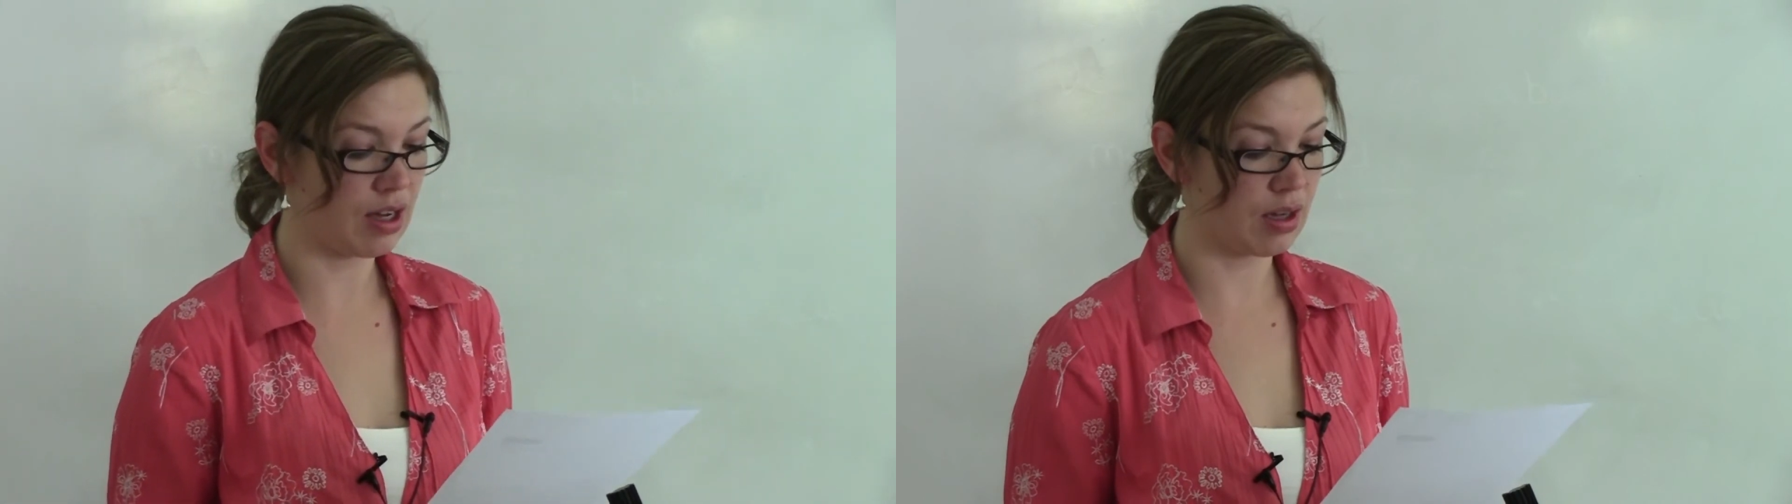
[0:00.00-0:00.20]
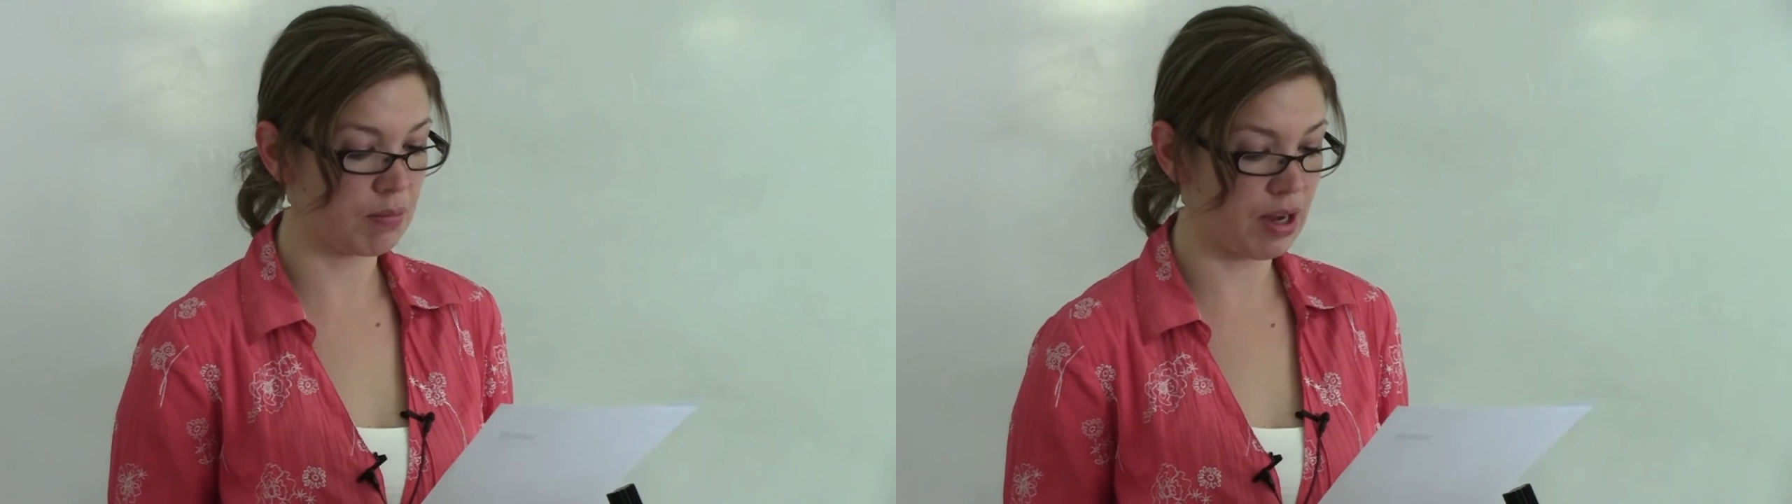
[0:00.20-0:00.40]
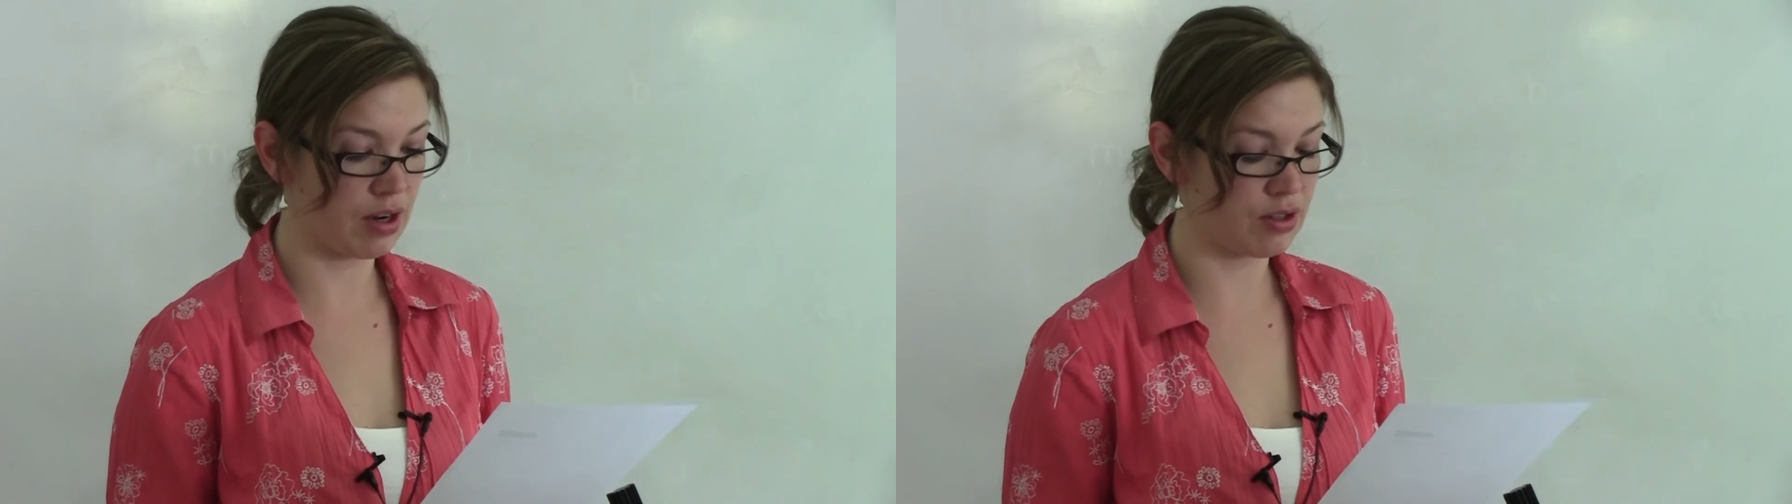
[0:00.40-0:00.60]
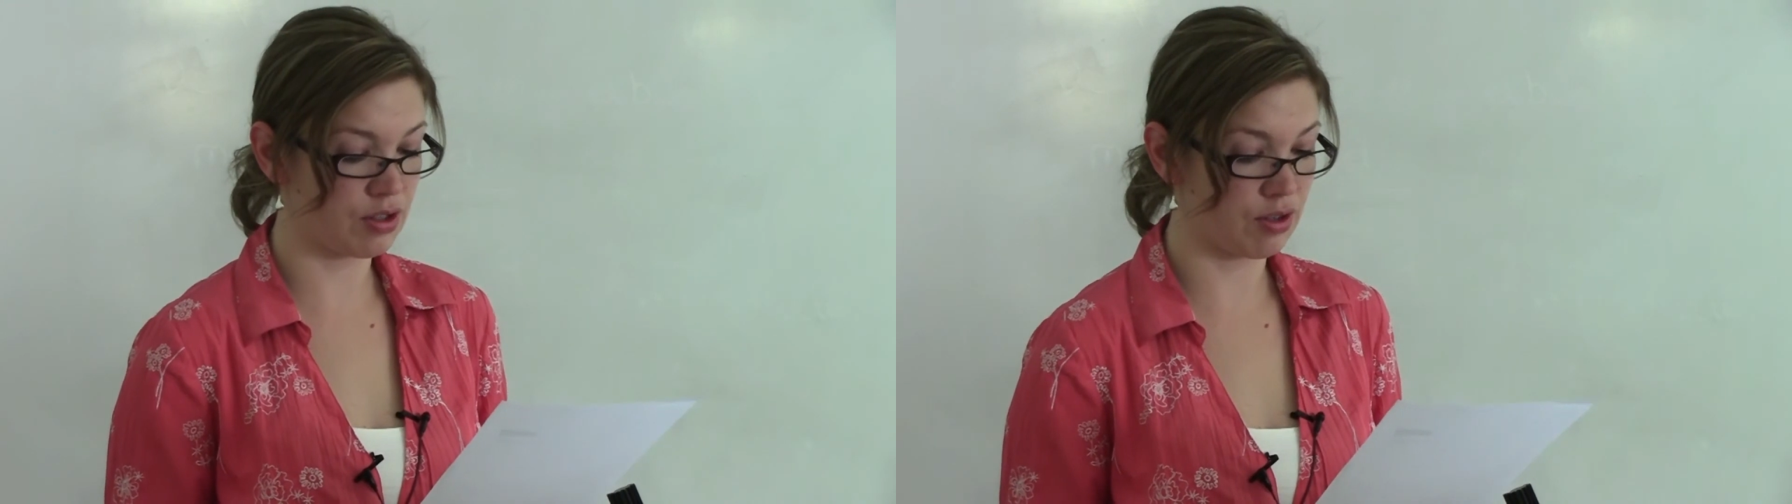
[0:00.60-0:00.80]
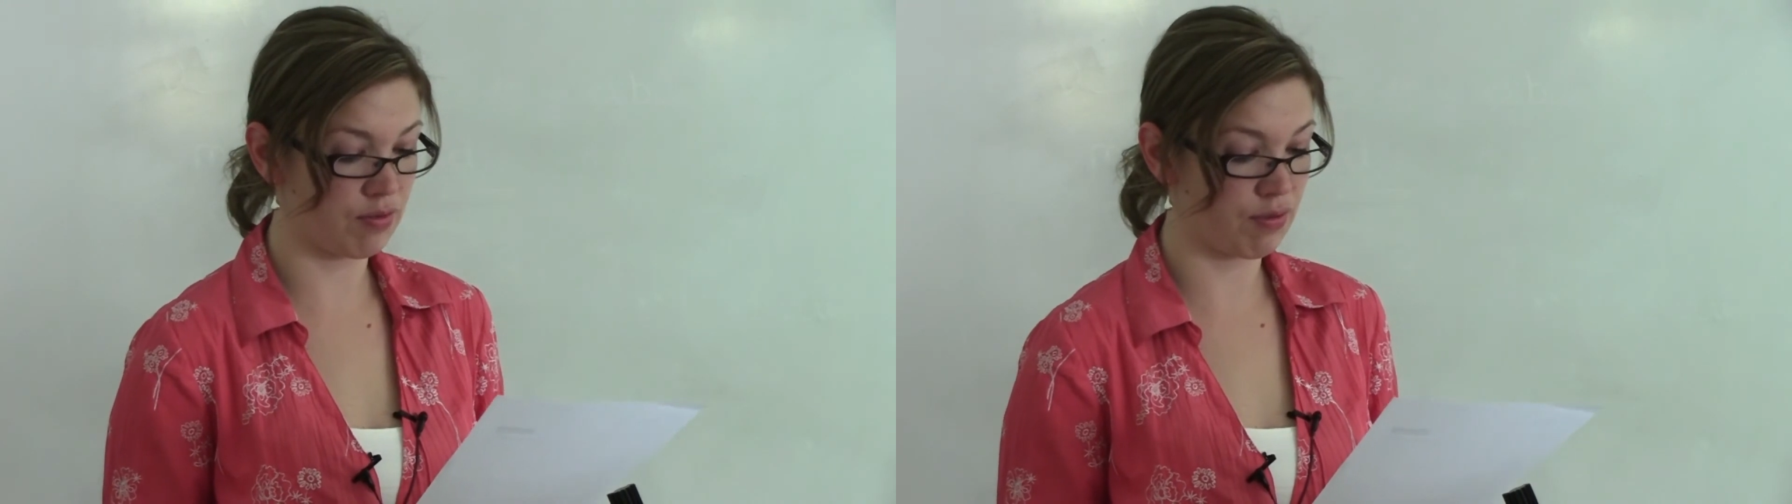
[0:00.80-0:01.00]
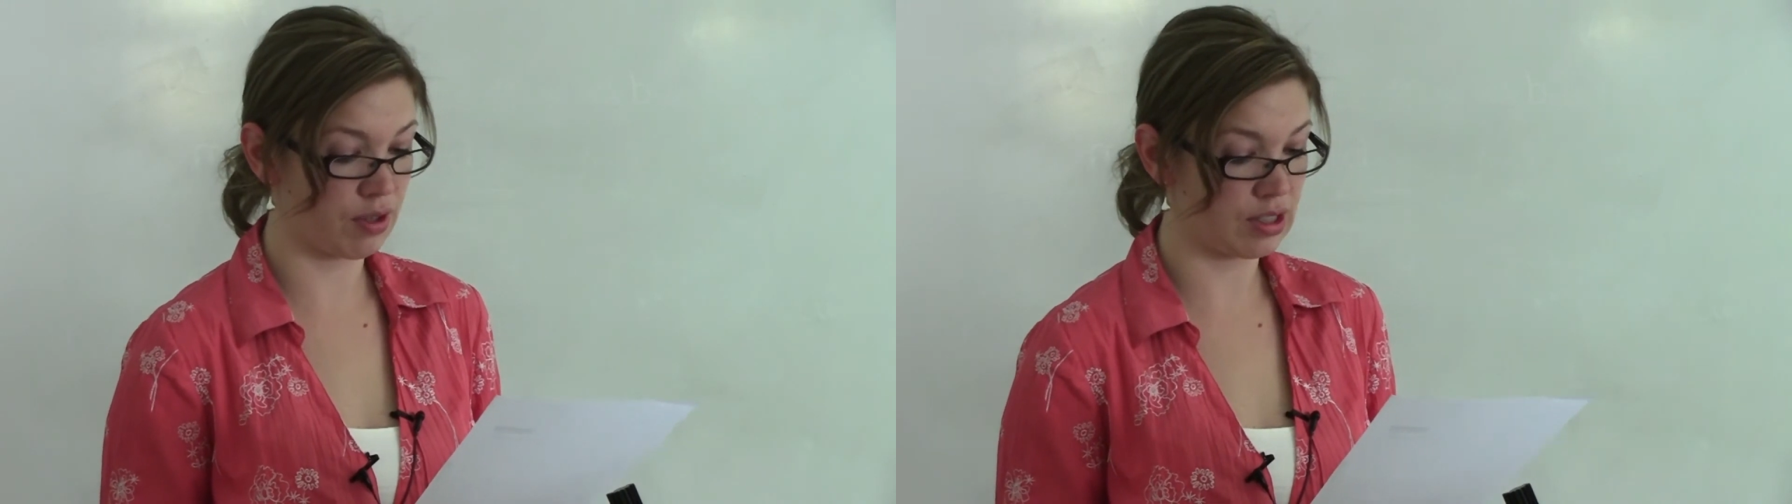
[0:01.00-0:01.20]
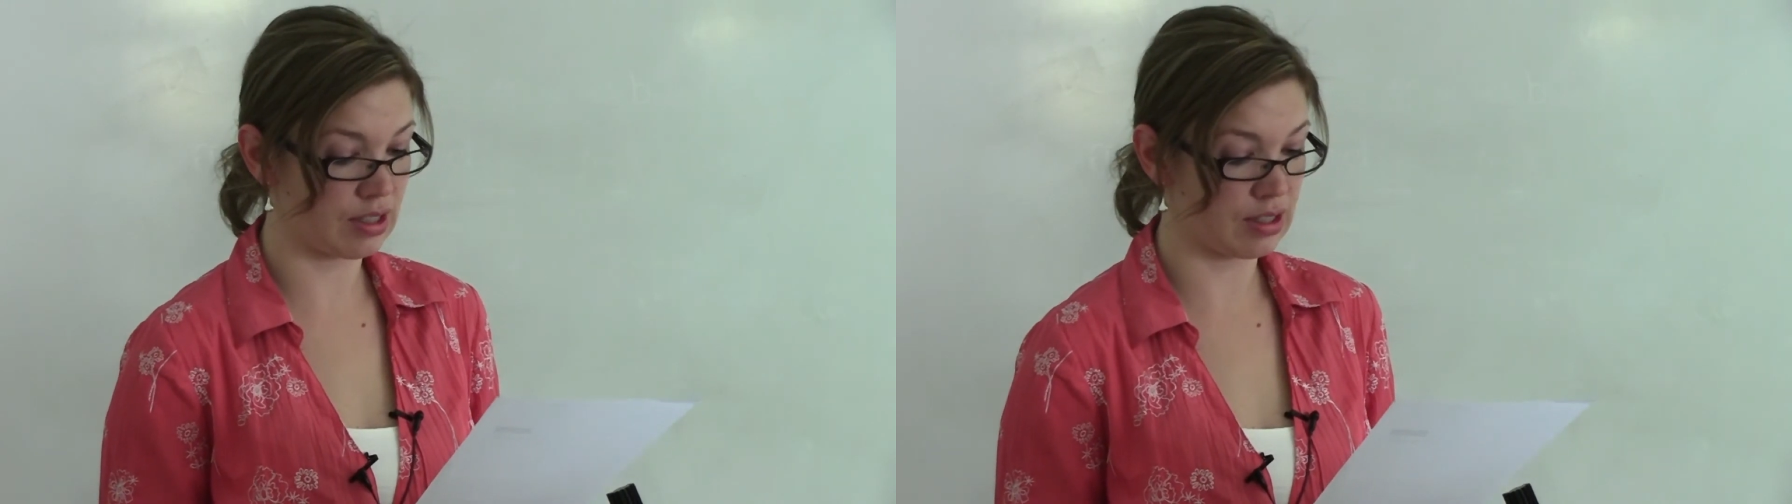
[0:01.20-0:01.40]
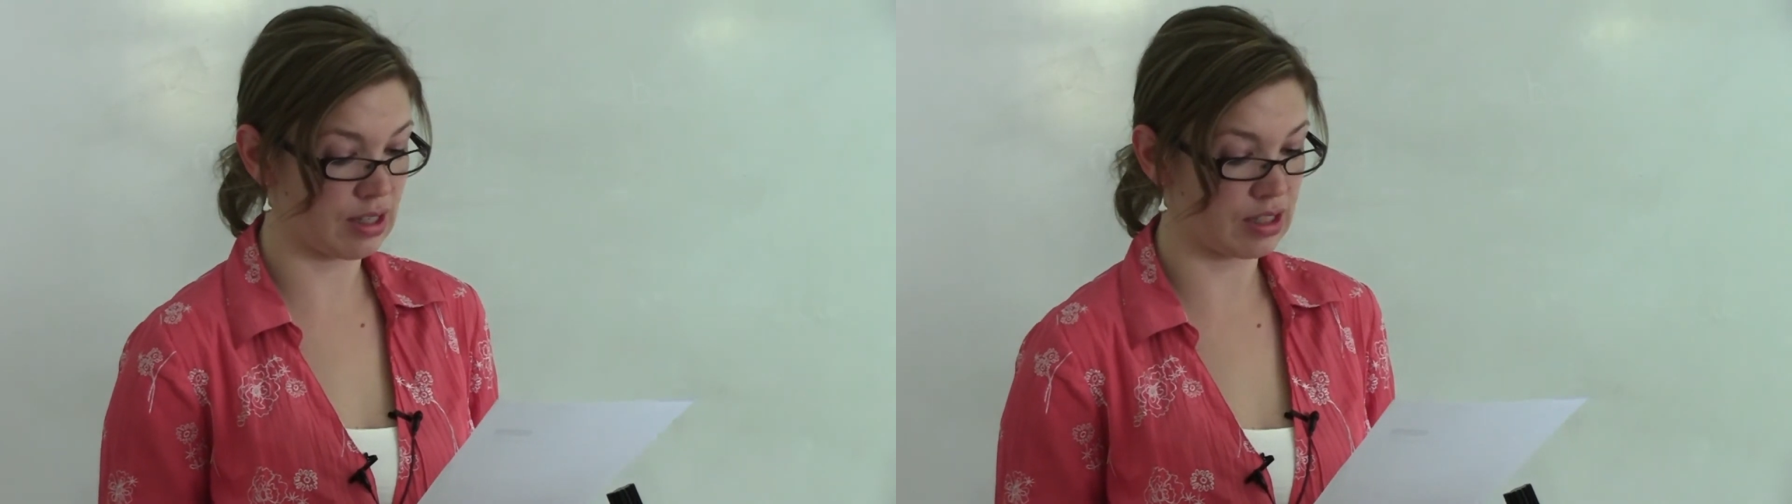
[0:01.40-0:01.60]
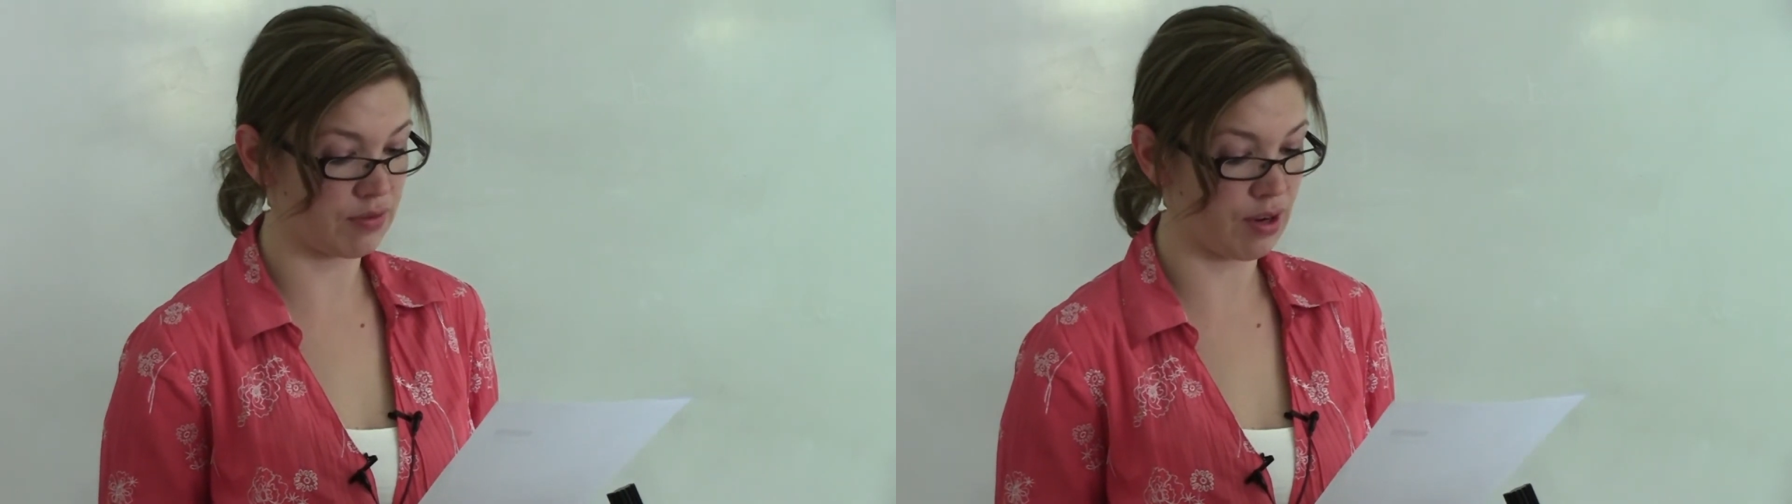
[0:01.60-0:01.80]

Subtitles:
compared to 46 cents